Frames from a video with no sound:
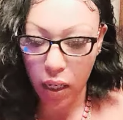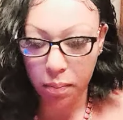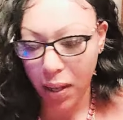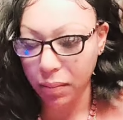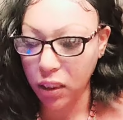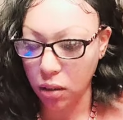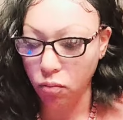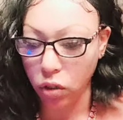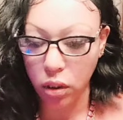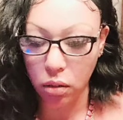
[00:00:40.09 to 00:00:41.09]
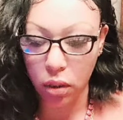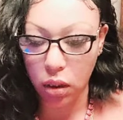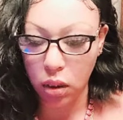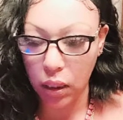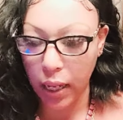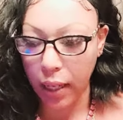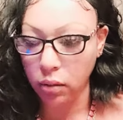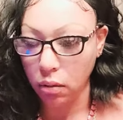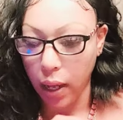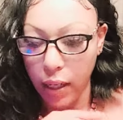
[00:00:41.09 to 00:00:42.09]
It might be more serious than that, okay?